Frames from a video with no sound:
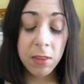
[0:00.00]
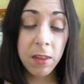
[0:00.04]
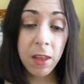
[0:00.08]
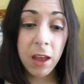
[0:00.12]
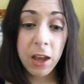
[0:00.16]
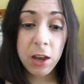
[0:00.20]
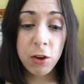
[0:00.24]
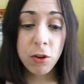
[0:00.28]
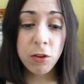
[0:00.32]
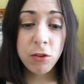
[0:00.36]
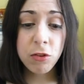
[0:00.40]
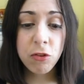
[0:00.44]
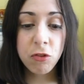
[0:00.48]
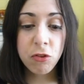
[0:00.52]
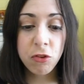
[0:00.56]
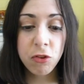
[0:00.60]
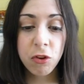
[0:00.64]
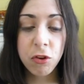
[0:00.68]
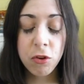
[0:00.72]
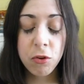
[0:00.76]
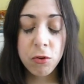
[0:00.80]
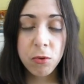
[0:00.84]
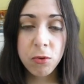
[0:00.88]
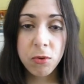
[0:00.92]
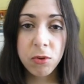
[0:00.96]
couldn't
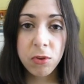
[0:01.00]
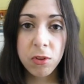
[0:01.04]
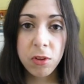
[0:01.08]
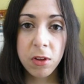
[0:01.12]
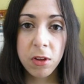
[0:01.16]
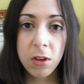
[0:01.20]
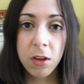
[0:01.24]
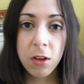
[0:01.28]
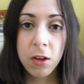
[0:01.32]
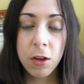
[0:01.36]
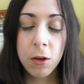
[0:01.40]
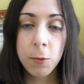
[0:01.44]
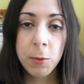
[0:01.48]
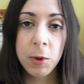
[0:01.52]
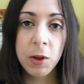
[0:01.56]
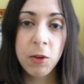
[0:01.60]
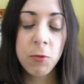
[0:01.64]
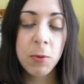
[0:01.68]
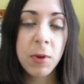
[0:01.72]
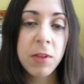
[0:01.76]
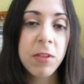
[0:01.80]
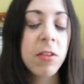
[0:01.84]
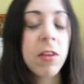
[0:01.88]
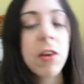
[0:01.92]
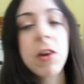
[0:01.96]
choose which
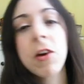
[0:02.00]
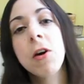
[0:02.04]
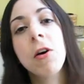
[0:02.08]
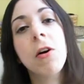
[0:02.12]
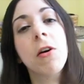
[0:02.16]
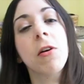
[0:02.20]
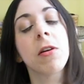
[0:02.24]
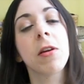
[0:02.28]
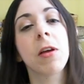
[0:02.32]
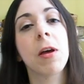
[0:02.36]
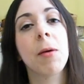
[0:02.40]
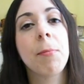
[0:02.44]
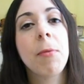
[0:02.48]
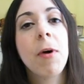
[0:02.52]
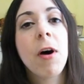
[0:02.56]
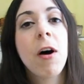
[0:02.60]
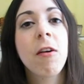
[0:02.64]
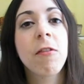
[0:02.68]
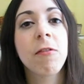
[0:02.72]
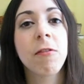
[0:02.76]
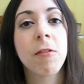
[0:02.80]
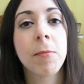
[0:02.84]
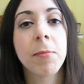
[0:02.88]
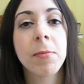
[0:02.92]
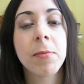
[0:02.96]
ones I got, apart
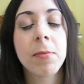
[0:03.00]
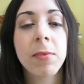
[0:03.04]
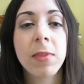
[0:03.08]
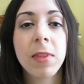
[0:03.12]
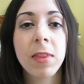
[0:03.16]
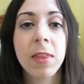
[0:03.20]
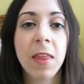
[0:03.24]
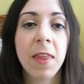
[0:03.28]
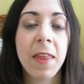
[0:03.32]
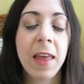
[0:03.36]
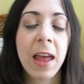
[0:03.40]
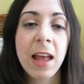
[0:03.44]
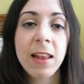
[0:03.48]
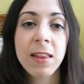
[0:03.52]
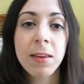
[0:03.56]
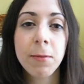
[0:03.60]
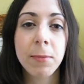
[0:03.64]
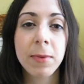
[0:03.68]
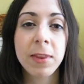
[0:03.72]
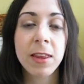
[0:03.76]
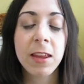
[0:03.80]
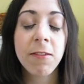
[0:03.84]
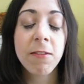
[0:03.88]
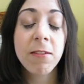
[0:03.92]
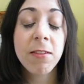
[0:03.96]
from that they had them
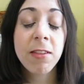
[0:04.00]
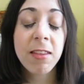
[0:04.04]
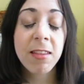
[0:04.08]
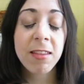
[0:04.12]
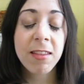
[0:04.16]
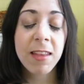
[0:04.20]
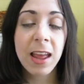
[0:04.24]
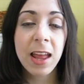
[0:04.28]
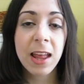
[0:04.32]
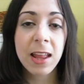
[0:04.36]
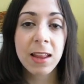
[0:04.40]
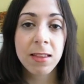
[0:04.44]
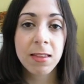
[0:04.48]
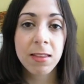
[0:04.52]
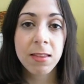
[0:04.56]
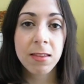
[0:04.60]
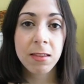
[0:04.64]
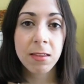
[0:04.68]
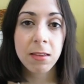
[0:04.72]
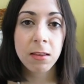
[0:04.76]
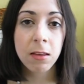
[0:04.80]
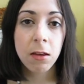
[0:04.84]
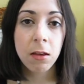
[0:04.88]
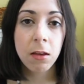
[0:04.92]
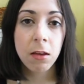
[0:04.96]
in different sets.
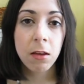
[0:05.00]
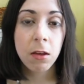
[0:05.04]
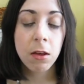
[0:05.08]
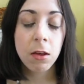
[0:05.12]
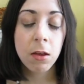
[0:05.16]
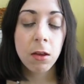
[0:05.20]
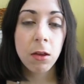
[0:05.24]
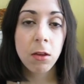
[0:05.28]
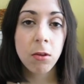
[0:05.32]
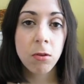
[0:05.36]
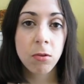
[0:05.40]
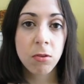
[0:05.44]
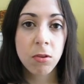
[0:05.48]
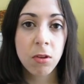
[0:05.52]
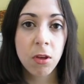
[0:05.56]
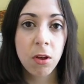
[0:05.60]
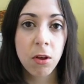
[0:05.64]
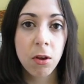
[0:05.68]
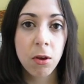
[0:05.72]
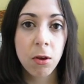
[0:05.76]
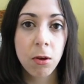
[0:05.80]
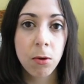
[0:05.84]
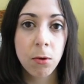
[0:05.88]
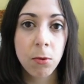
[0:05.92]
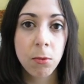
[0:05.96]

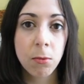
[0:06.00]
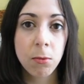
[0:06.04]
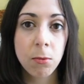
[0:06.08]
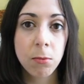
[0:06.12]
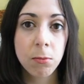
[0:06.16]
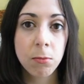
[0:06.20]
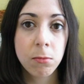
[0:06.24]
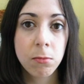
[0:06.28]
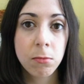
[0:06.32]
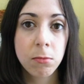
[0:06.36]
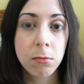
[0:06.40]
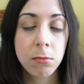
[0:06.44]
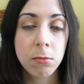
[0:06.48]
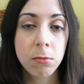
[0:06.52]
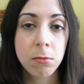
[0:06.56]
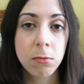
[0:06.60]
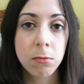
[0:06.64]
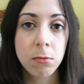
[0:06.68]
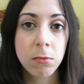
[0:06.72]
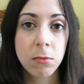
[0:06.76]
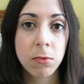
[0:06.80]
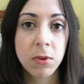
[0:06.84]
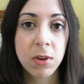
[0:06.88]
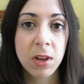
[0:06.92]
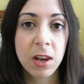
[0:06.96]
So
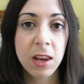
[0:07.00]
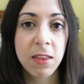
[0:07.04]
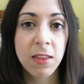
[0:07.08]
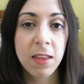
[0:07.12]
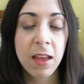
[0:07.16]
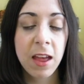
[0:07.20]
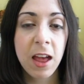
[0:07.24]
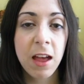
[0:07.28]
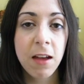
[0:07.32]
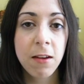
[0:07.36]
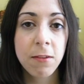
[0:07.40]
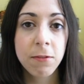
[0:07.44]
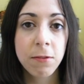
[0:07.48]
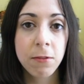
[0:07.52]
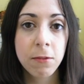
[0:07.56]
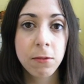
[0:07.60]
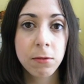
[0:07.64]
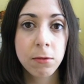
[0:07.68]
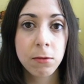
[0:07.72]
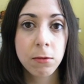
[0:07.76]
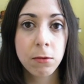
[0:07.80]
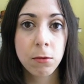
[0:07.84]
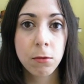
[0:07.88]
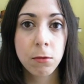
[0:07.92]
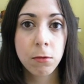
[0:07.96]
you could either have
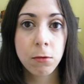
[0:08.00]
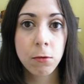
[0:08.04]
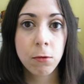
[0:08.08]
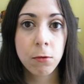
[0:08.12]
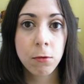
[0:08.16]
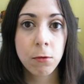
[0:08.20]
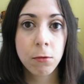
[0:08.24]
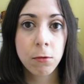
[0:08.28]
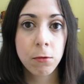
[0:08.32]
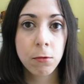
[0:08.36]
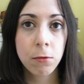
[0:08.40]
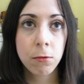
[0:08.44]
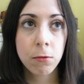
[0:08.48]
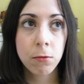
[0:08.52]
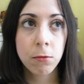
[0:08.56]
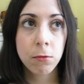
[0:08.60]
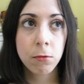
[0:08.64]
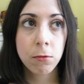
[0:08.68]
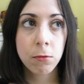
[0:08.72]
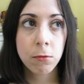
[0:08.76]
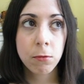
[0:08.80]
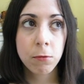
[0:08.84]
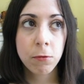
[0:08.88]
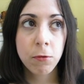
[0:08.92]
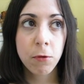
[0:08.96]

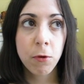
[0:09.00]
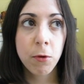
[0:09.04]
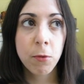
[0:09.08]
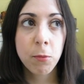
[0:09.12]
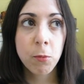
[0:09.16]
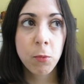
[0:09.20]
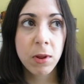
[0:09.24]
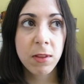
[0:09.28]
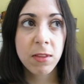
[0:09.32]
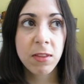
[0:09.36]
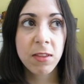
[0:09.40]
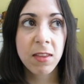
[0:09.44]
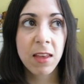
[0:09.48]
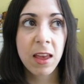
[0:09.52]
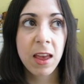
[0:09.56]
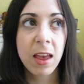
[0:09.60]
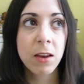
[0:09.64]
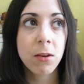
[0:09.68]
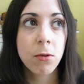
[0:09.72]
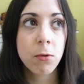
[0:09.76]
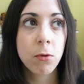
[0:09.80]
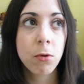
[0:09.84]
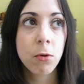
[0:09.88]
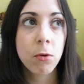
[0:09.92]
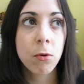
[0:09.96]
4-in-1 set
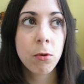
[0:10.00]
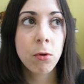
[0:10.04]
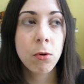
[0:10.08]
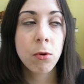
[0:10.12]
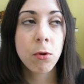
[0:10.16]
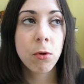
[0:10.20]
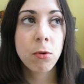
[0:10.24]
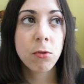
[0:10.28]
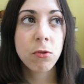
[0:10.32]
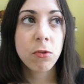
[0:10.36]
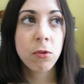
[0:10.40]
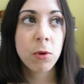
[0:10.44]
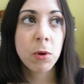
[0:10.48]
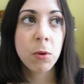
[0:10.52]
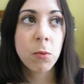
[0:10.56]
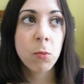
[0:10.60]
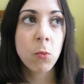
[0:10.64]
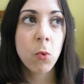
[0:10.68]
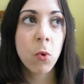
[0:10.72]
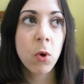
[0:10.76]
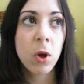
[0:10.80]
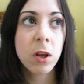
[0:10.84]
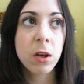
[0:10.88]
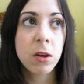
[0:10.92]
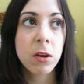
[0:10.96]
or
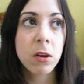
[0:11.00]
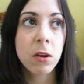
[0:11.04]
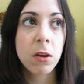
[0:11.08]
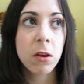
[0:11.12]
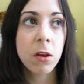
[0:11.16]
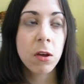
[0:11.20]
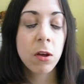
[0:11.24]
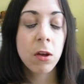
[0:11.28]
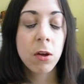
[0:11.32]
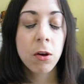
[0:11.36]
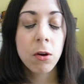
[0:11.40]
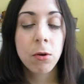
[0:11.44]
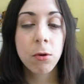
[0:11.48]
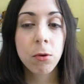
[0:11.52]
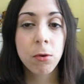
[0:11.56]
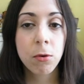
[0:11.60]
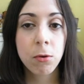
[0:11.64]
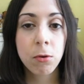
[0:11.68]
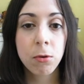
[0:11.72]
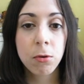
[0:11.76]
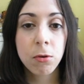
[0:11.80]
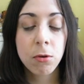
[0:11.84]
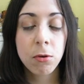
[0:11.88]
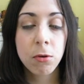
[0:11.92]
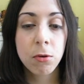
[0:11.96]
2-in-1.
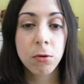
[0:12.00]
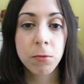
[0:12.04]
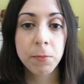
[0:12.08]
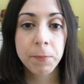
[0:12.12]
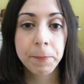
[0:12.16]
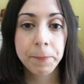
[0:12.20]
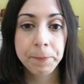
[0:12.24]
Or